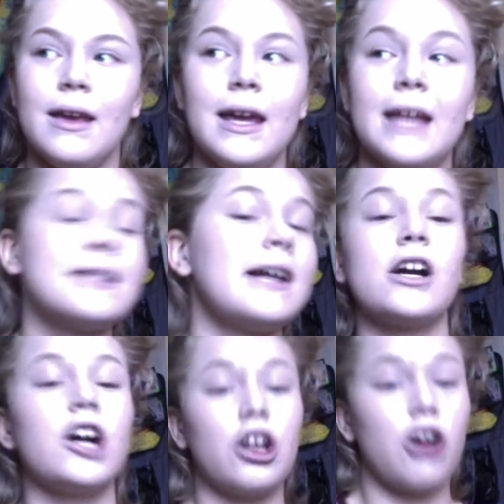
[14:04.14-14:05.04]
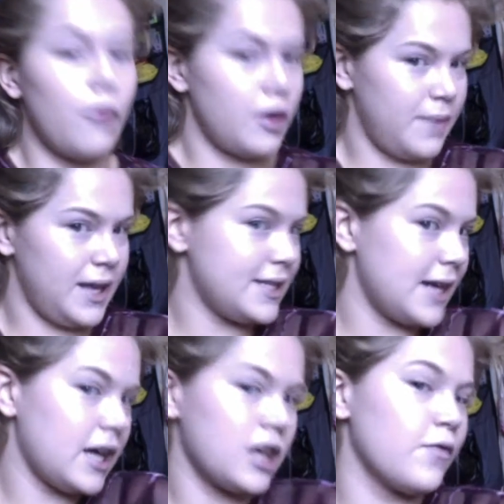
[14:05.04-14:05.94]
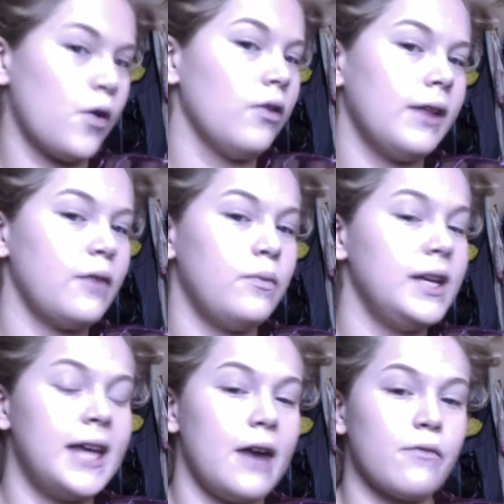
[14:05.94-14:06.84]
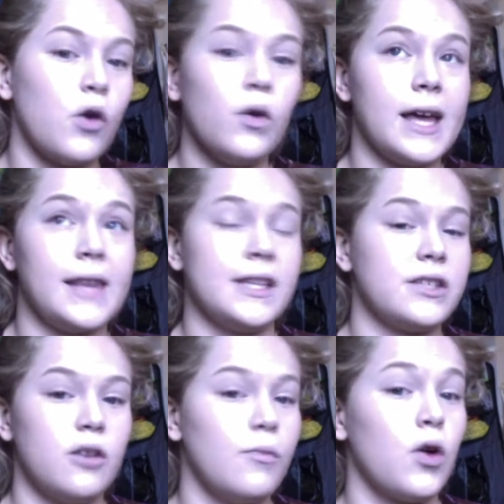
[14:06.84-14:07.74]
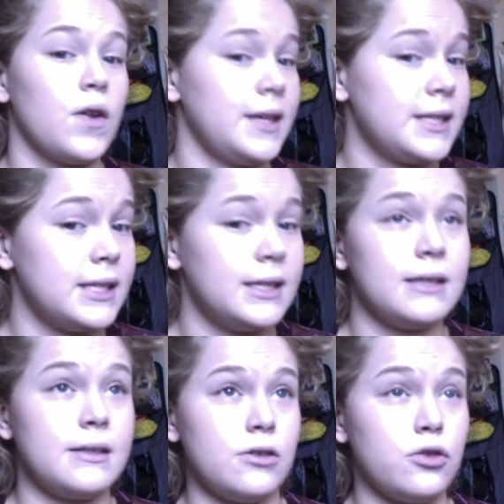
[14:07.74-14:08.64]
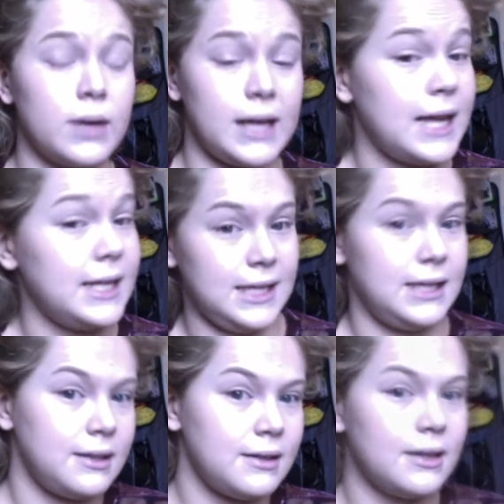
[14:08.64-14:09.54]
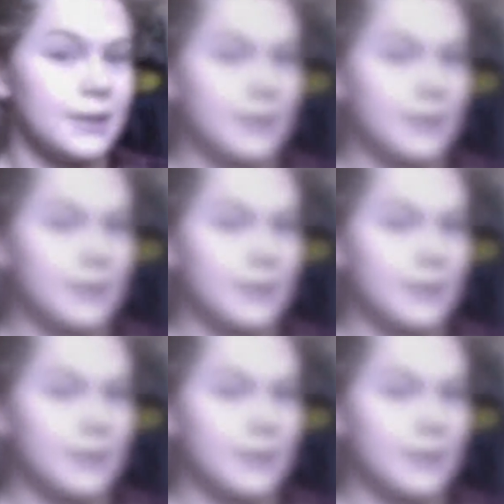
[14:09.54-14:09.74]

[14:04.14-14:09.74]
it's not gonna go with me. It's not gonna roll. Like, we can't roll like this no more. This is 2018.